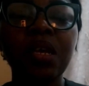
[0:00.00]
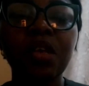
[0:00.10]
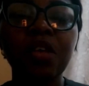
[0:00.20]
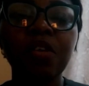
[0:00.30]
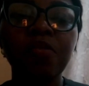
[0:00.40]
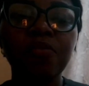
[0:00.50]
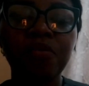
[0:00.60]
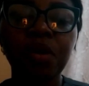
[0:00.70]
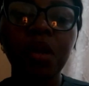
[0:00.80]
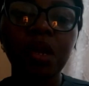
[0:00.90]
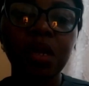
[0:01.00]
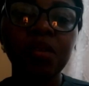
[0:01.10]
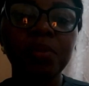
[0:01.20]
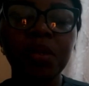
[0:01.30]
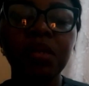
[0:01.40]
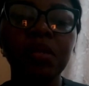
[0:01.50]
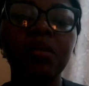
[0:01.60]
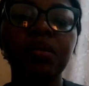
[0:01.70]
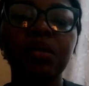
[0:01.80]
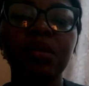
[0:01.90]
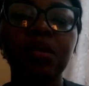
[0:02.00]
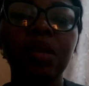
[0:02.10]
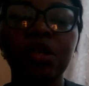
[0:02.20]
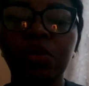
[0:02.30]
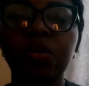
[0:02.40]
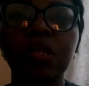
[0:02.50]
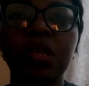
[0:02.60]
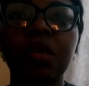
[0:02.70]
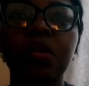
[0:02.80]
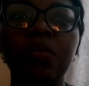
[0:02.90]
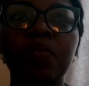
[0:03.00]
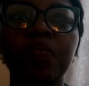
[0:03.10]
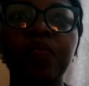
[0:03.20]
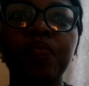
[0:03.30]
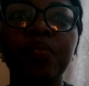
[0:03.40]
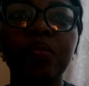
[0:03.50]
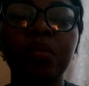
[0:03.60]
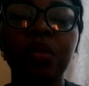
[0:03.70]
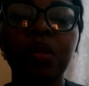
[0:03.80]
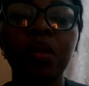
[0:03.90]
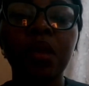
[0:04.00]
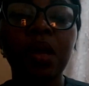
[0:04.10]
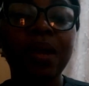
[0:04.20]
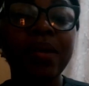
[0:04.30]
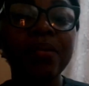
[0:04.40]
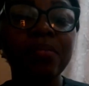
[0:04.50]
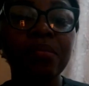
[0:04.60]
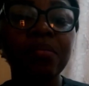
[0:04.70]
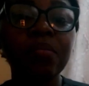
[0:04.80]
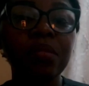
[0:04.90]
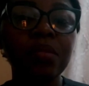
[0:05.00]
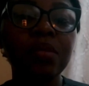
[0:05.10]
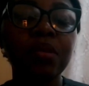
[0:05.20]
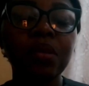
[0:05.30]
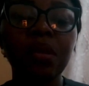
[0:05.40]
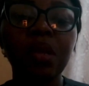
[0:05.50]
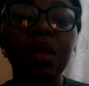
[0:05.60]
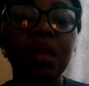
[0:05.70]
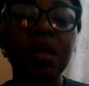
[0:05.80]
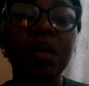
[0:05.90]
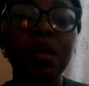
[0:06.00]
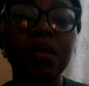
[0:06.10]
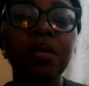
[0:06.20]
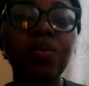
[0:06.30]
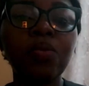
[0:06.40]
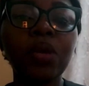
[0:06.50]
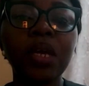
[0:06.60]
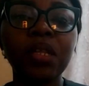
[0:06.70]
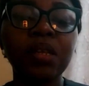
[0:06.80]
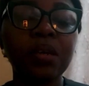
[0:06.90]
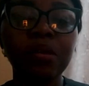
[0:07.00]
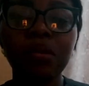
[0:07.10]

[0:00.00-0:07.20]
a very nice person, I should say. And Leke is a go-getter.